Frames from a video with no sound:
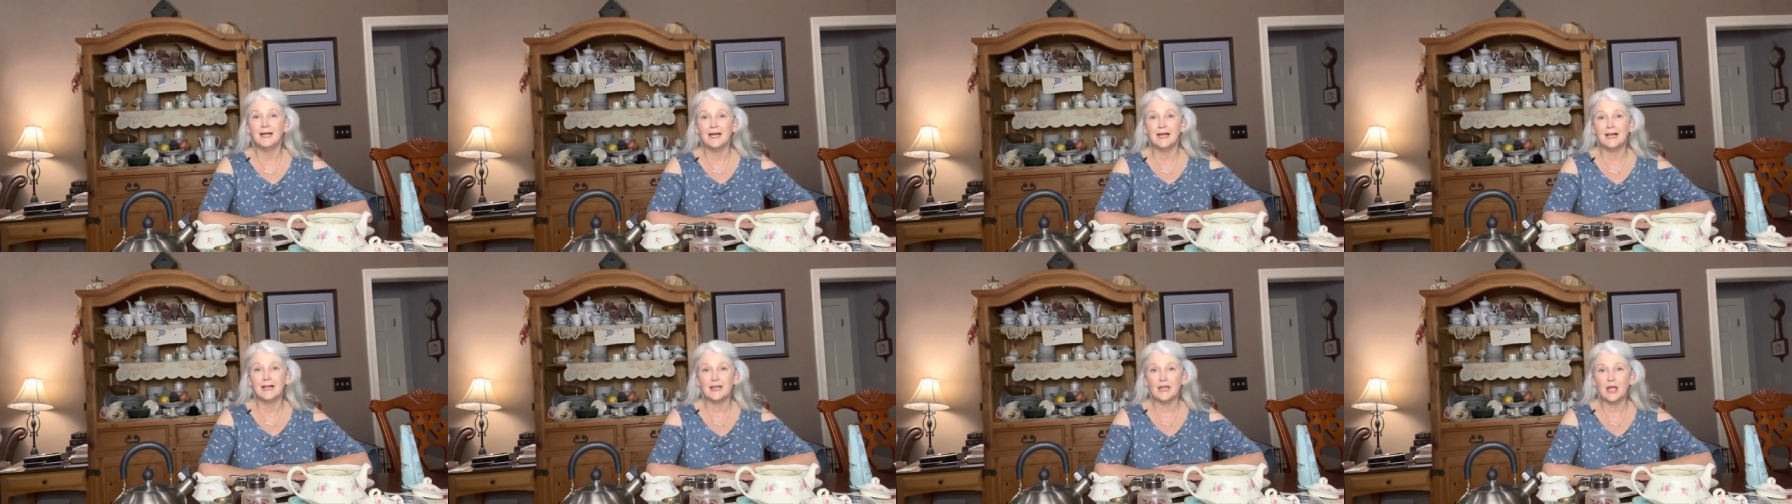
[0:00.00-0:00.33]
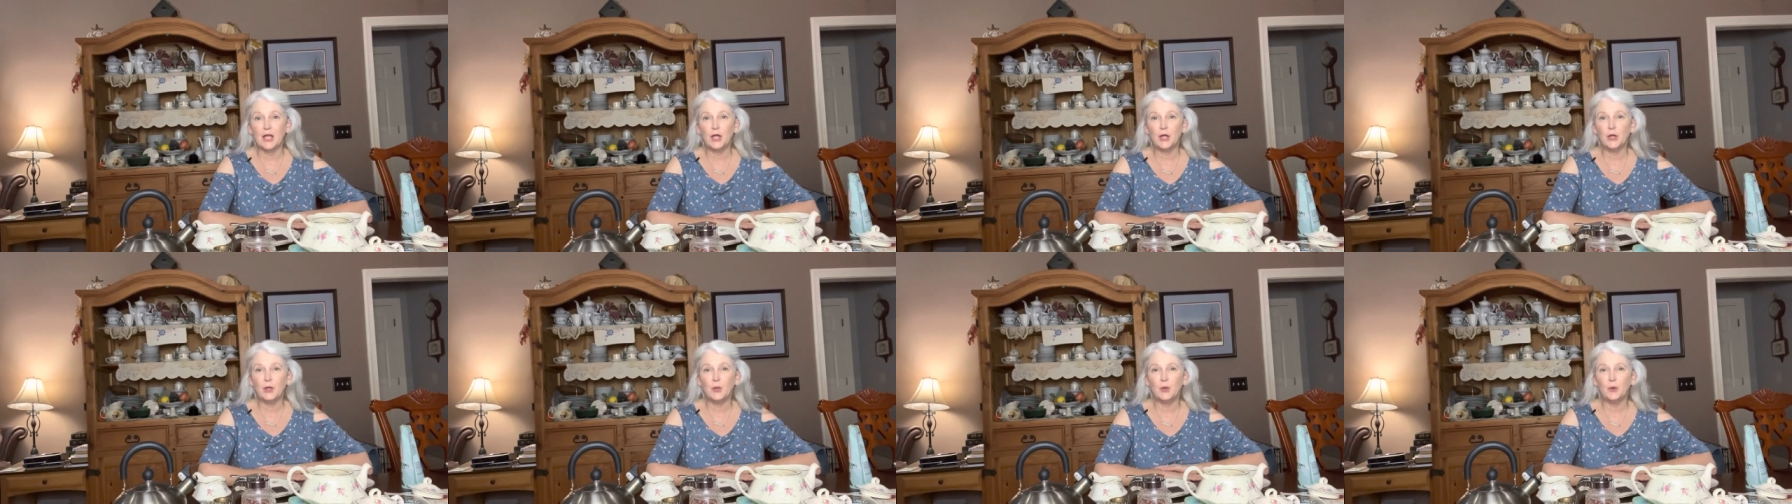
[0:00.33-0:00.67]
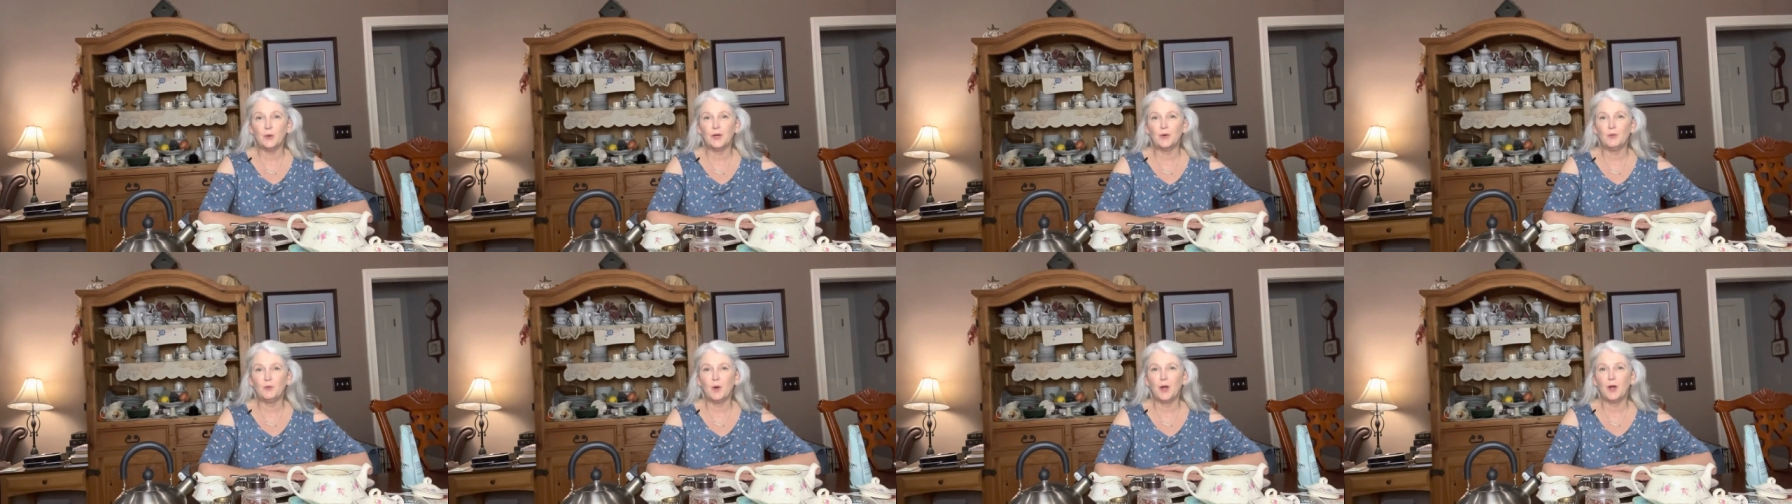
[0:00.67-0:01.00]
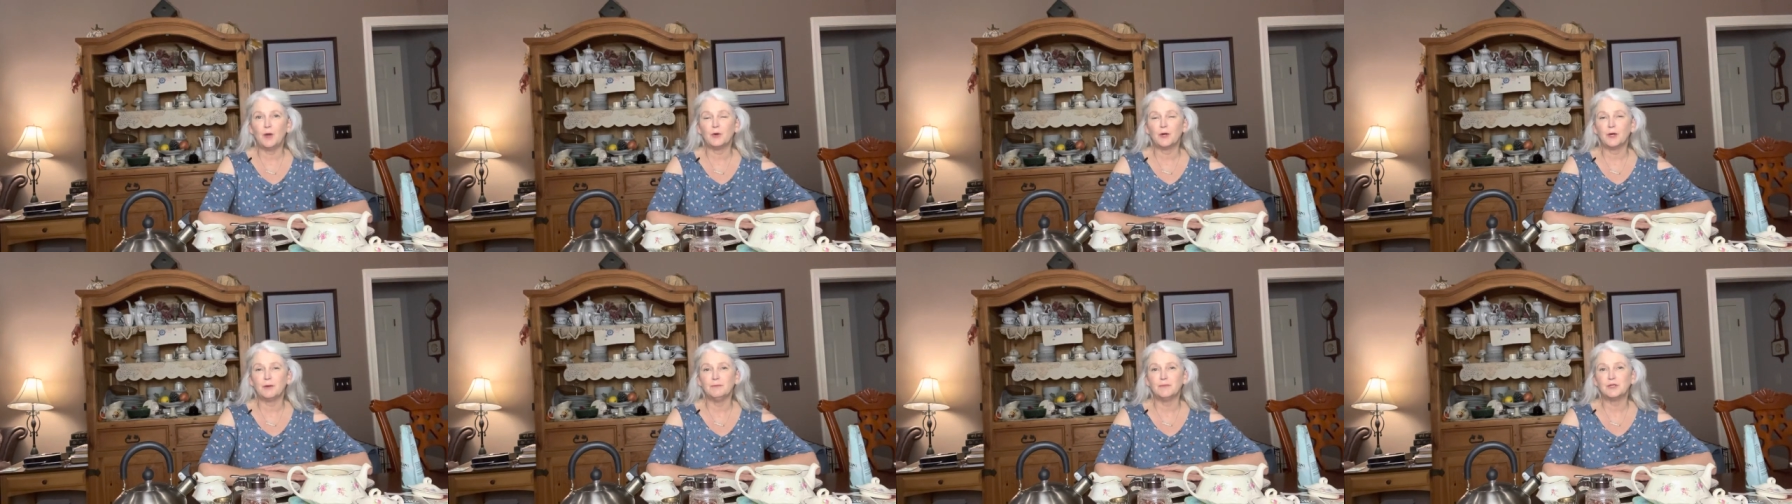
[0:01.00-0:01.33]
Hello and
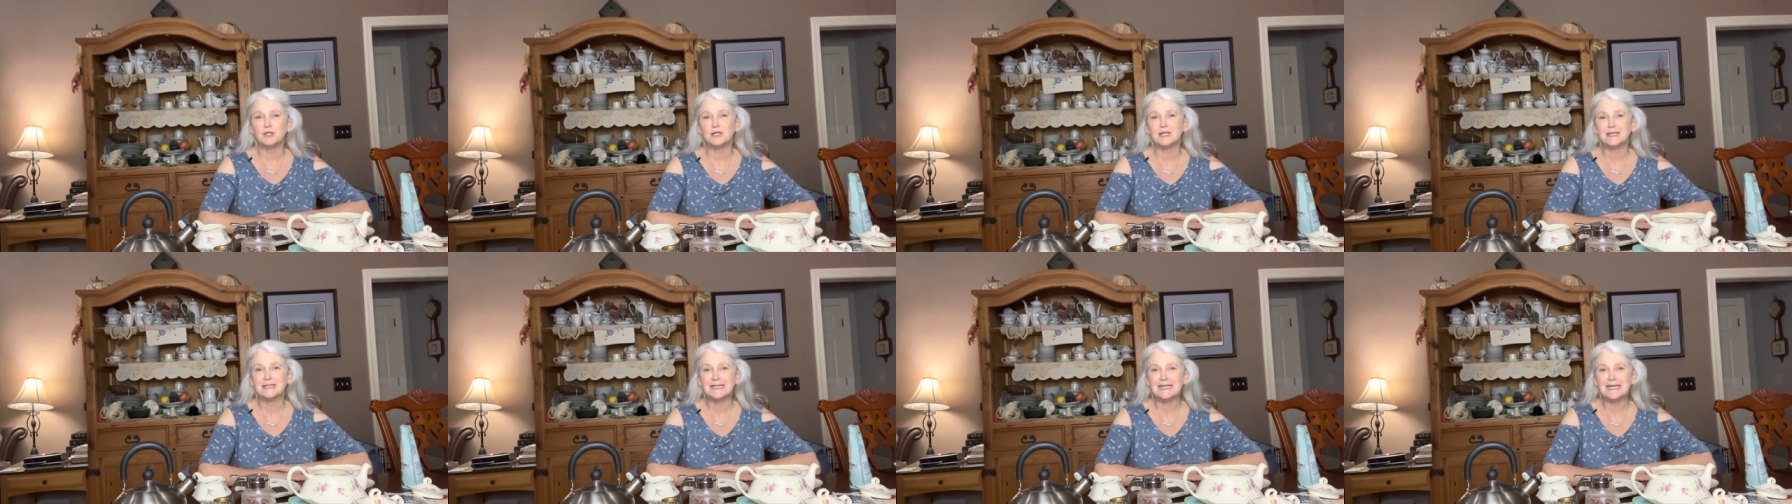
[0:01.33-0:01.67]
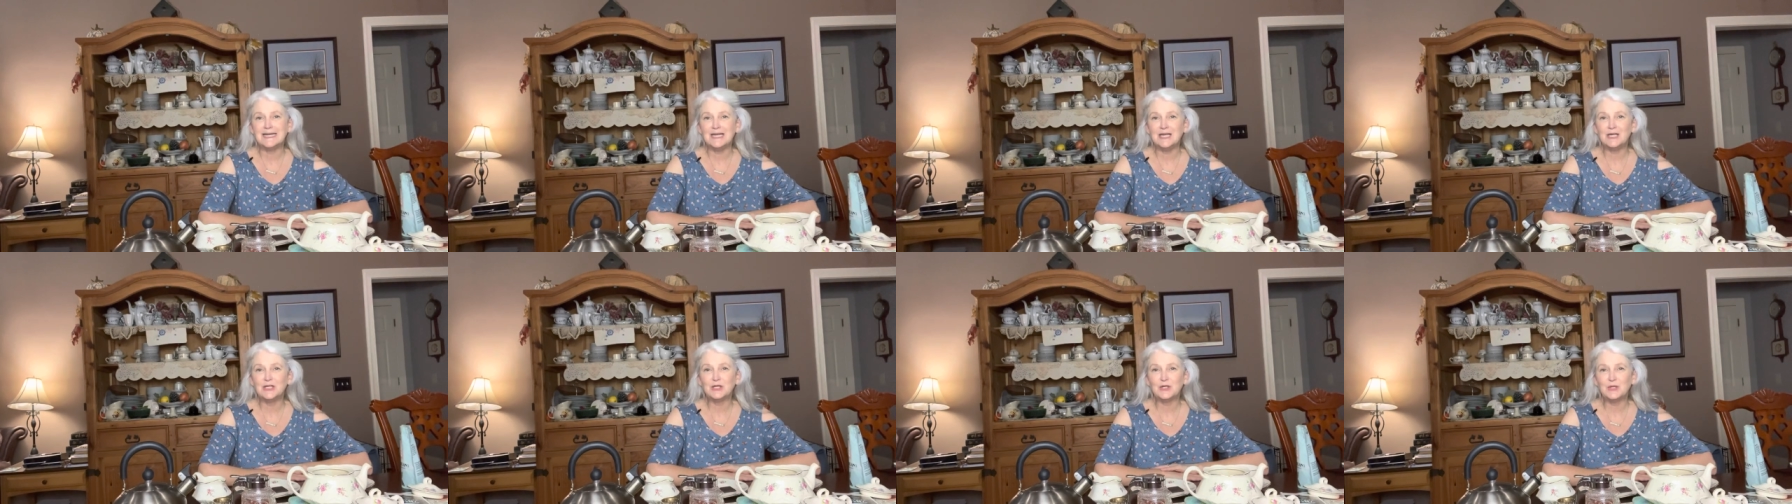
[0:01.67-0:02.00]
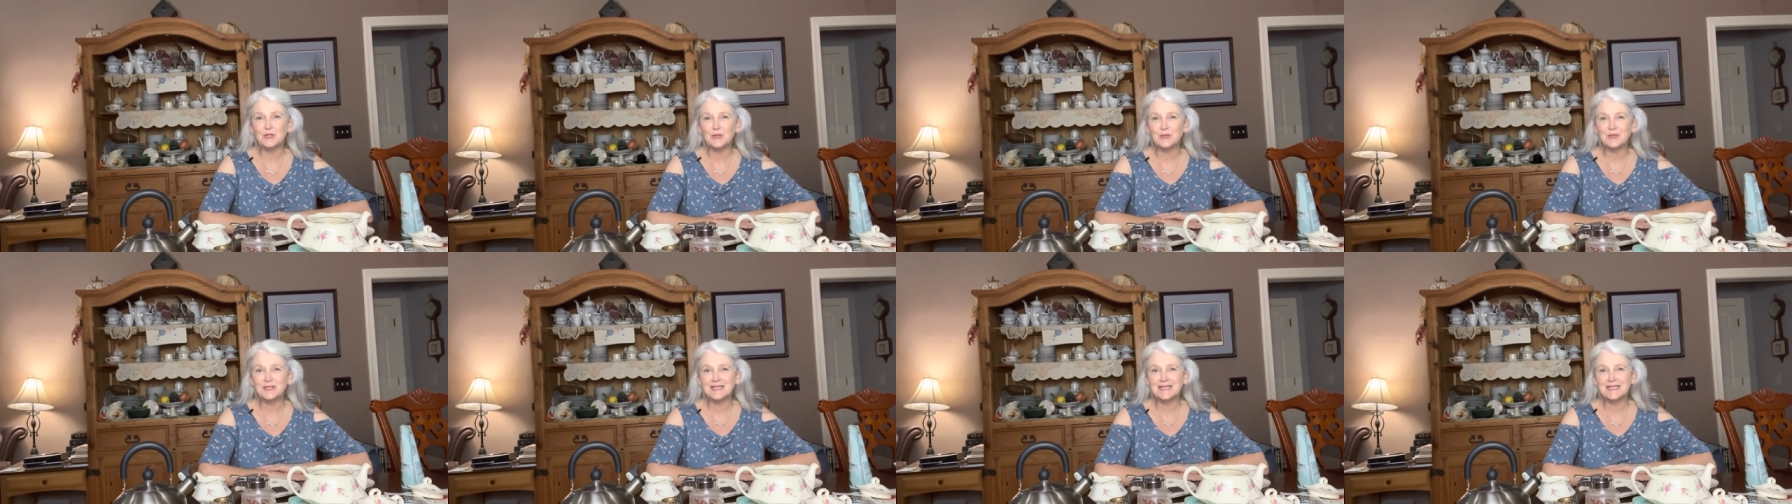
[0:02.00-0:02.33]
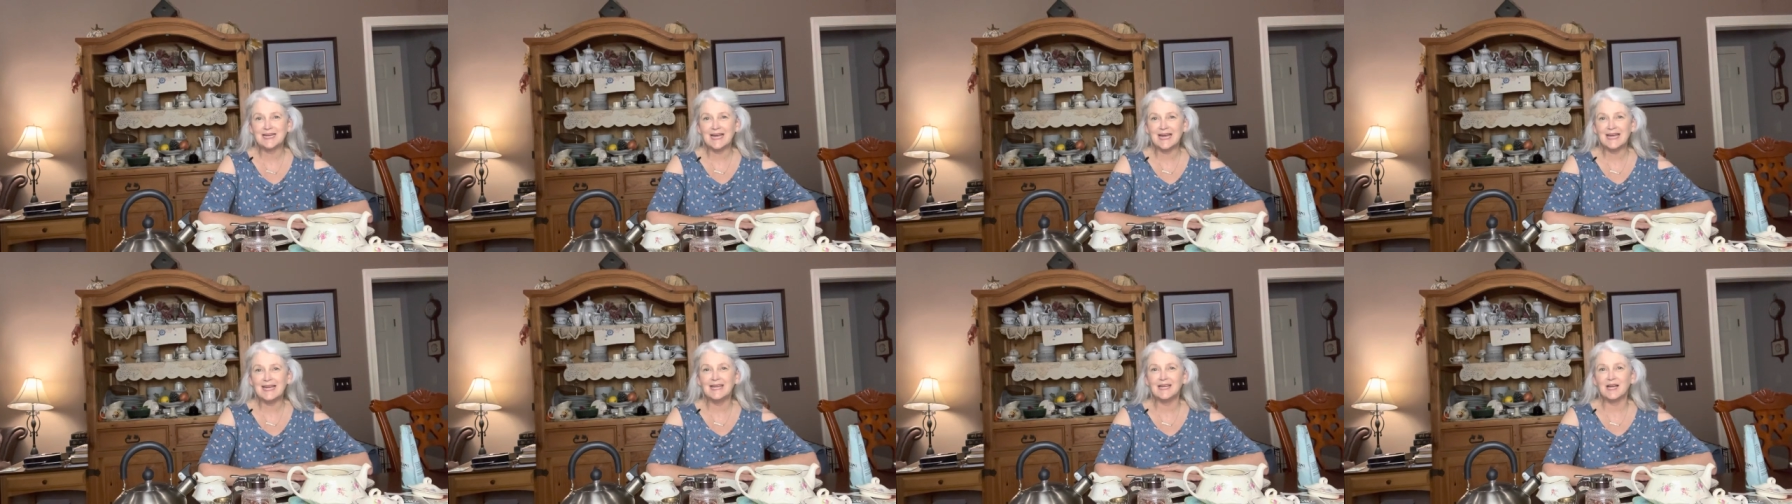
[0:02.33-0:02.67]
welcome to Tea
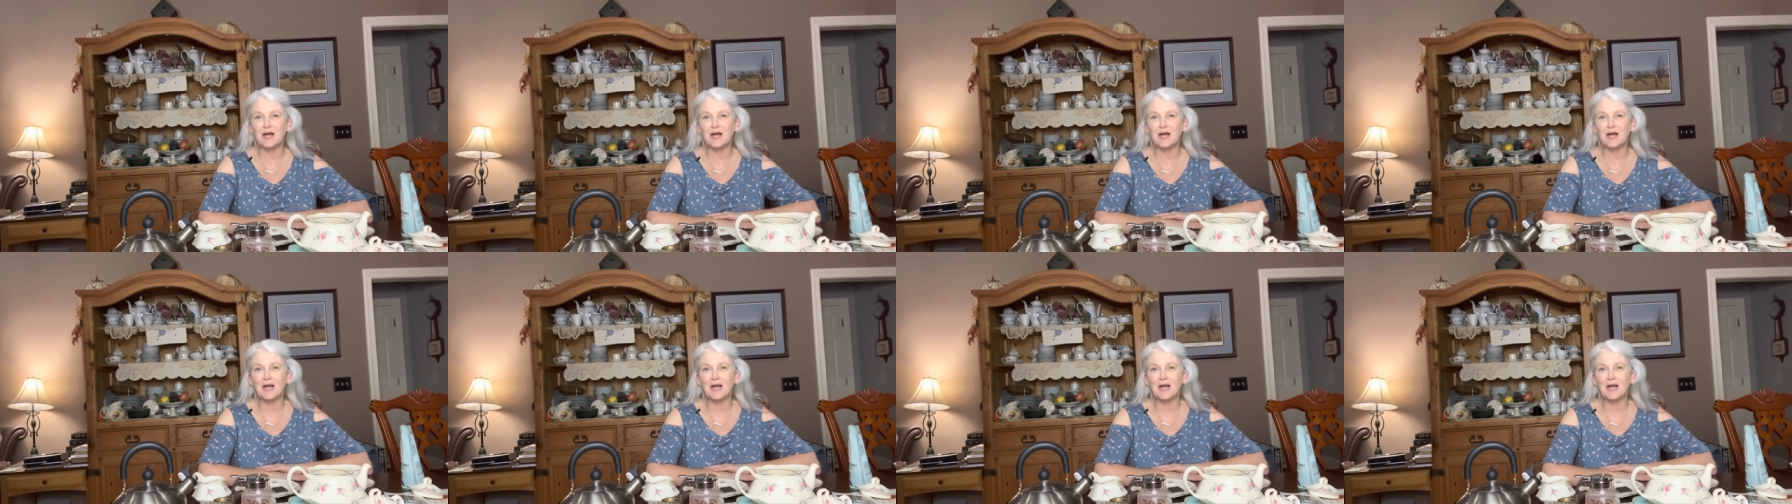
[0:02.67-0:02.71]
Tuesday.